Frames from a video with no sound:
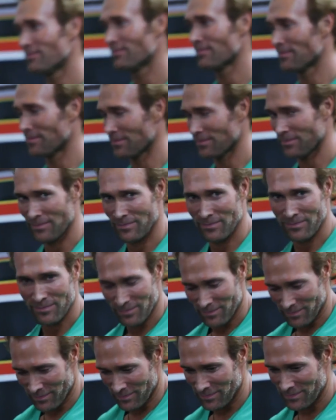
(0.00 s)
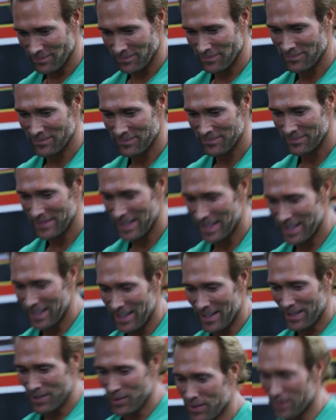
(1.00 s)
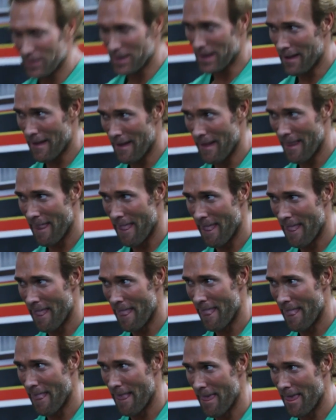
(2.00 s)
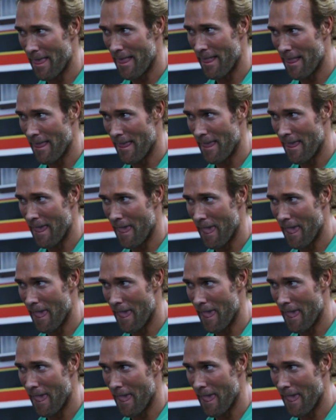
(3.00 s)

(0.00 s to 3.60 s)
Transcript: Okay. Main muscle groups worked. I know